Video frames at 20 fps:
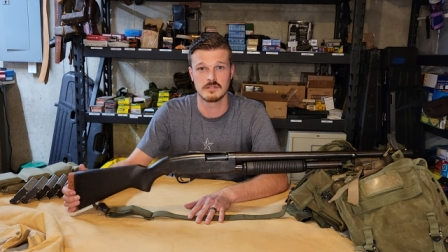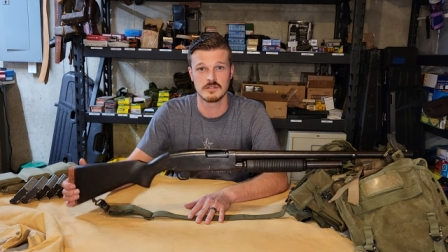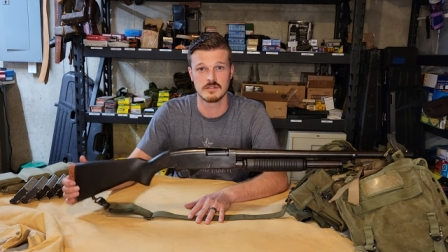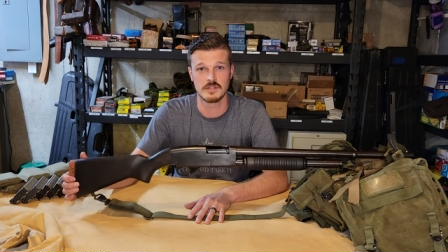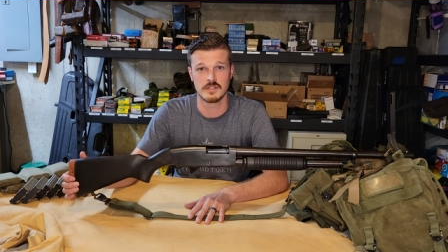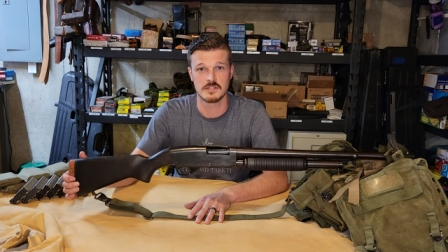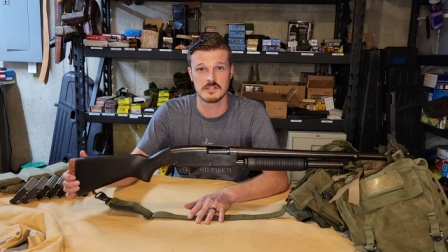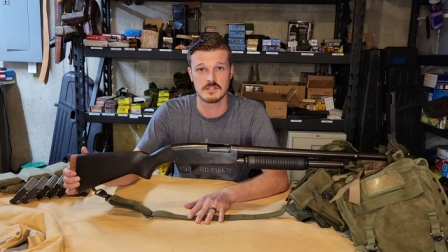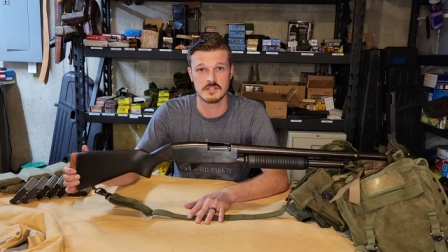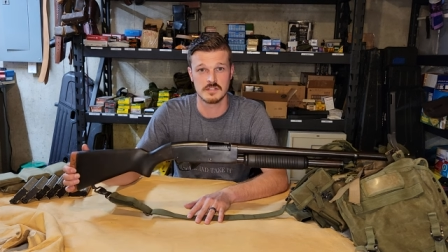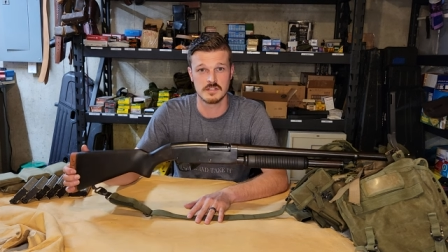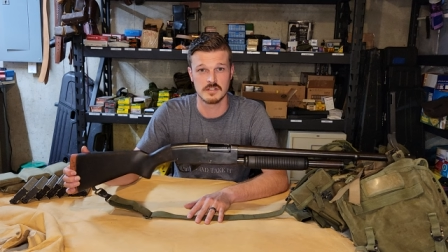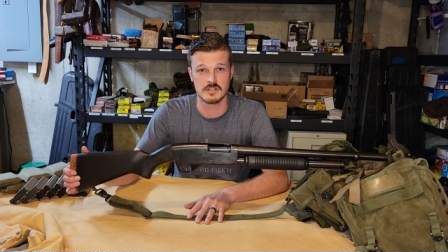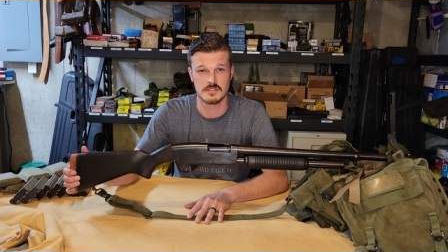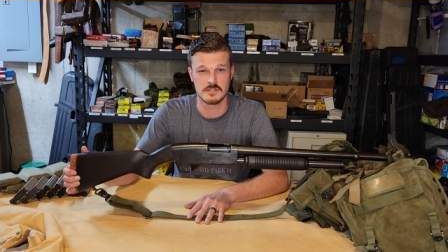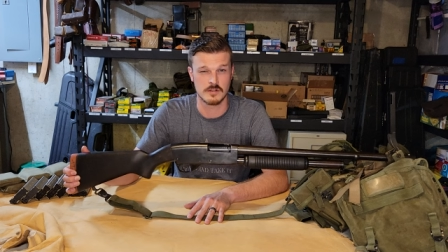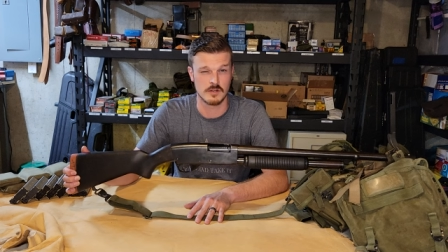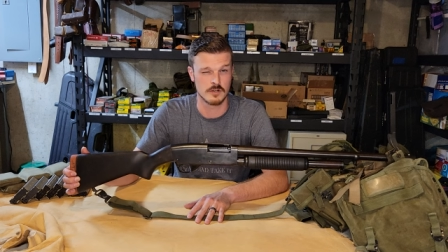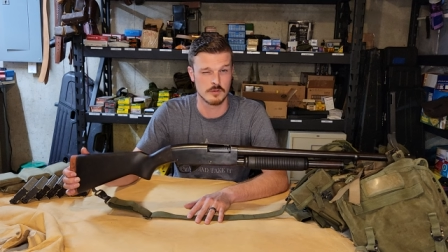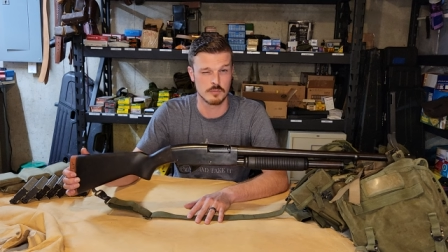this is going to
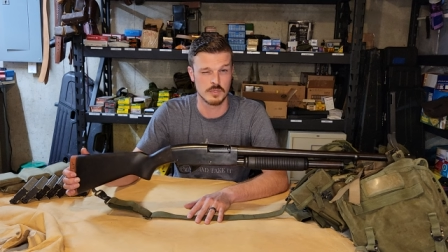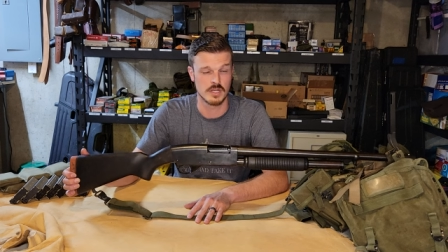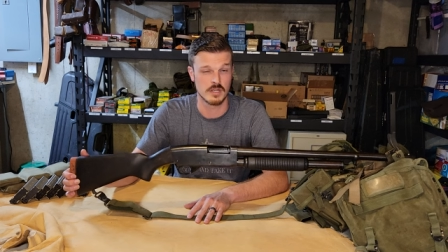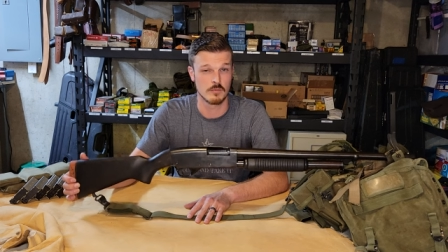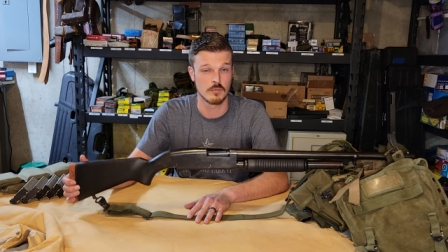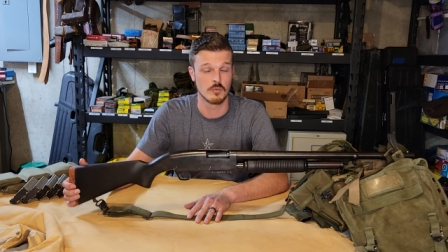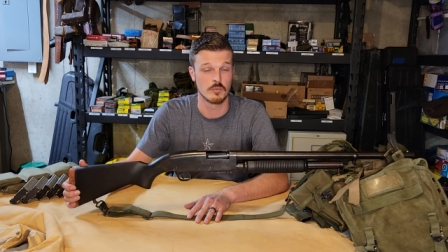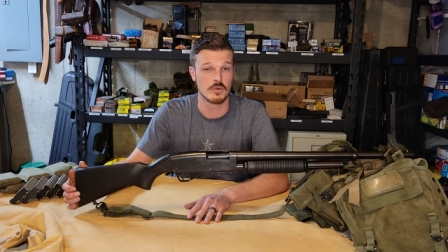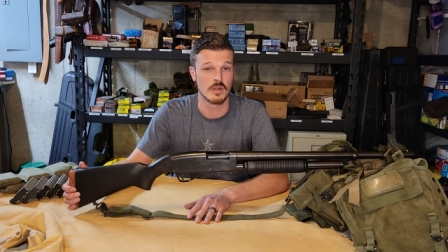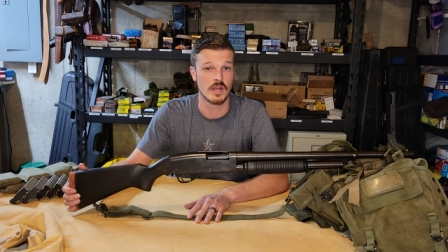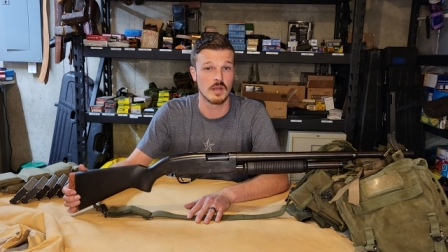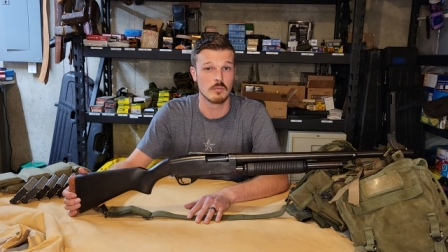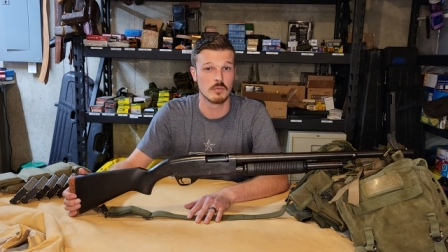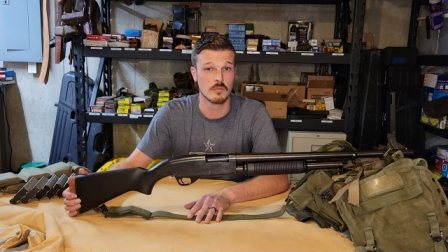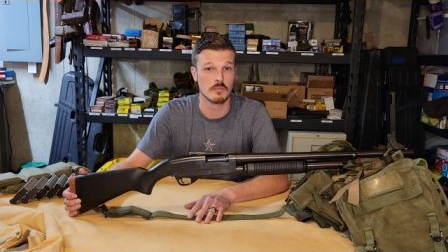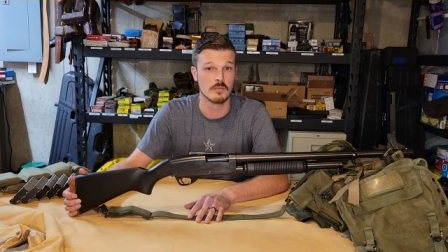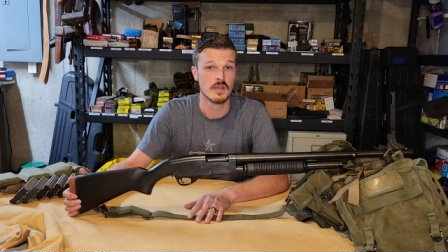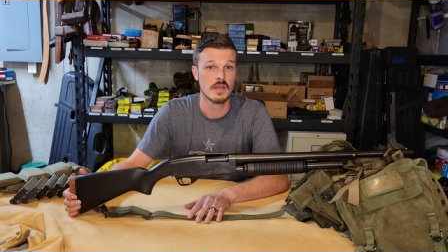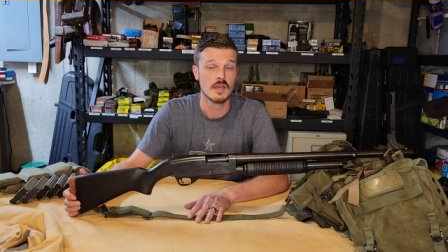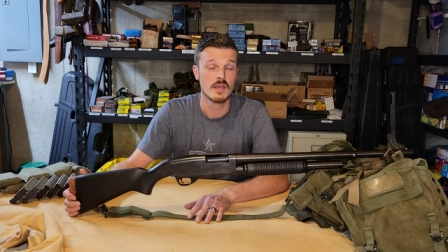start to become a
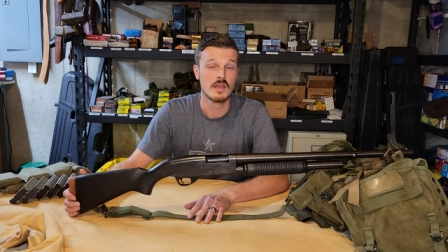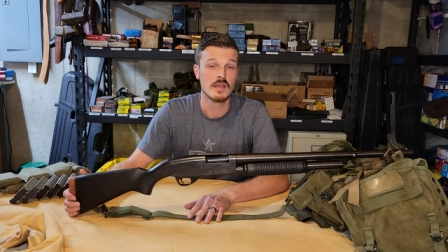problem